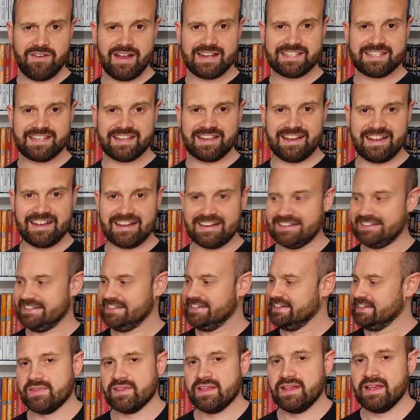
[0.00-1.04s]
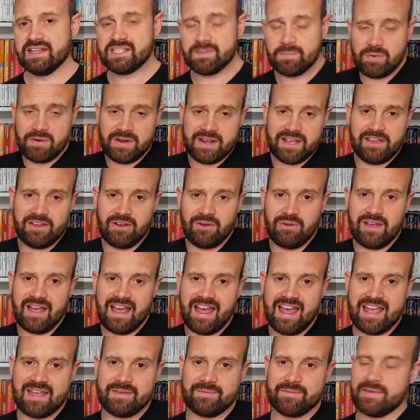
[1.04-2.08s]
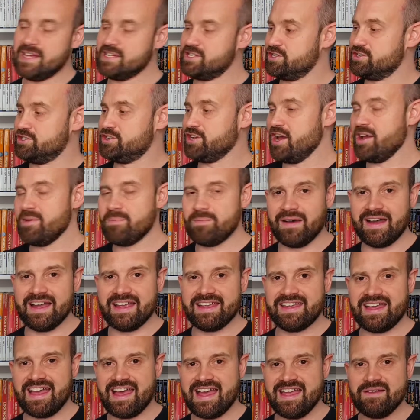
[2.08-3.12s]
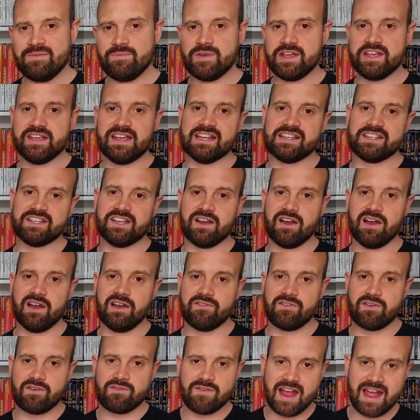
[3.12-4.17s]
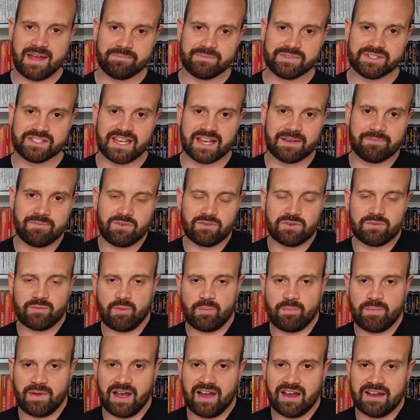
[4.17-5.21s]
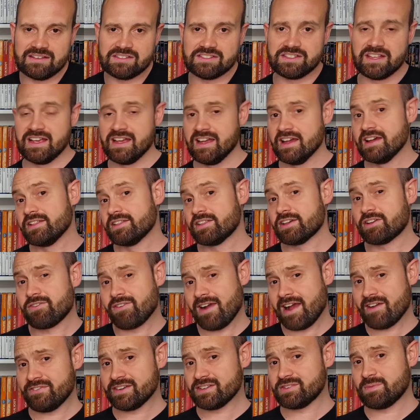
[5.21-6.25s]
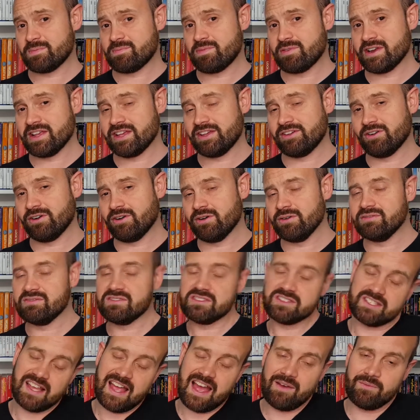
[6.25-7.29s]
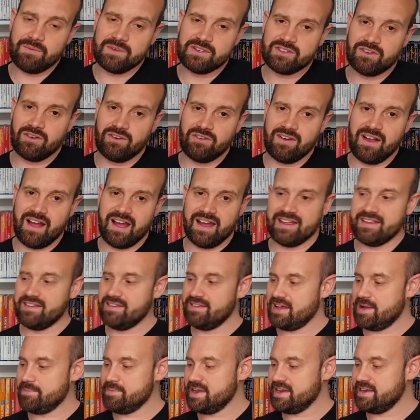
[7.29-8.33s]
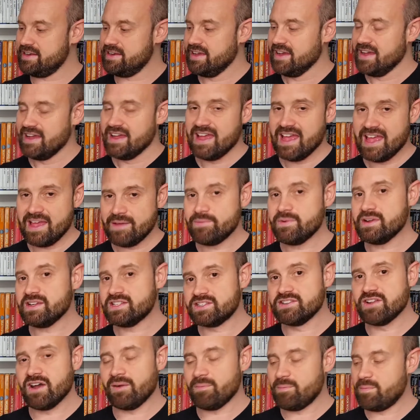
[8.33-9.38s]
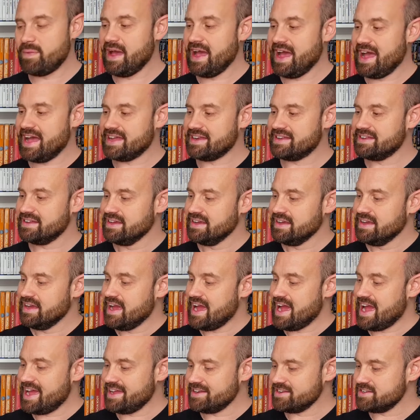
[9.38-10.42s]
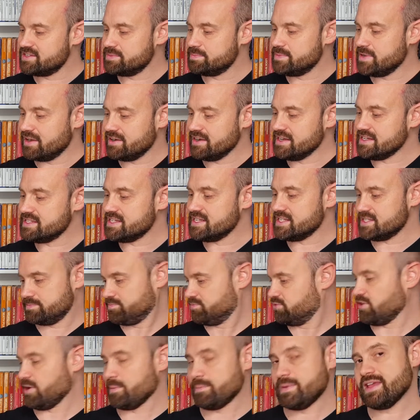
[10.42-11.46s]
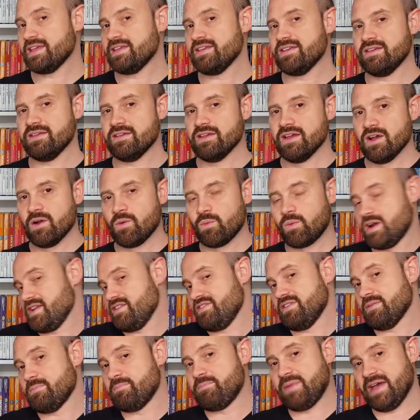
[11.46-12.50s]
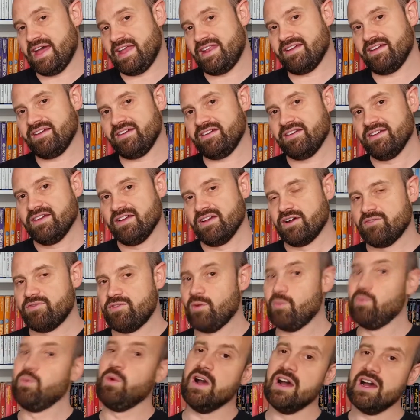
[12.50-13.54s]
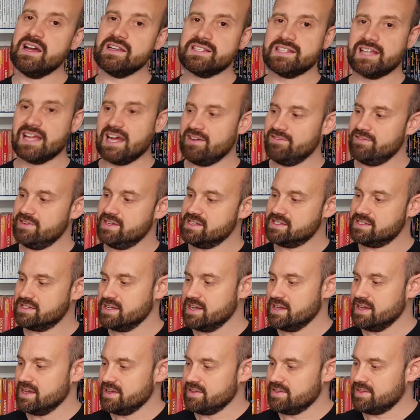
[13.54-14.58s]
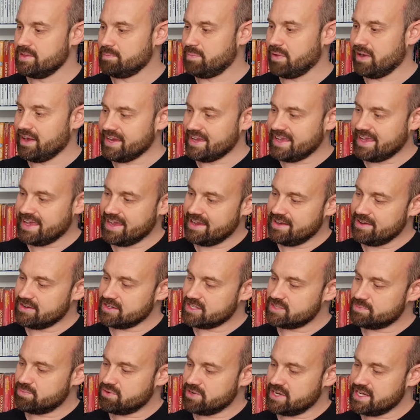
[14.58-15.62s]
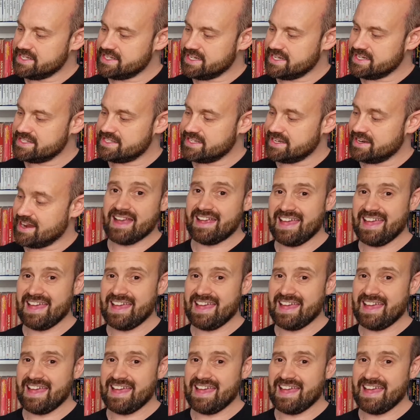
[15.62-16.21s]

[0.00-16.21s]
Racer! It's a pretty cool game. It's a dirt bike game where you get to go over ramps, take multiple paths. The graphics were pretty cool and the sound was alright. I mean, it was not bad. And to be honest, it's probably one of the better of the worst covers. The bike here looks pretty decent.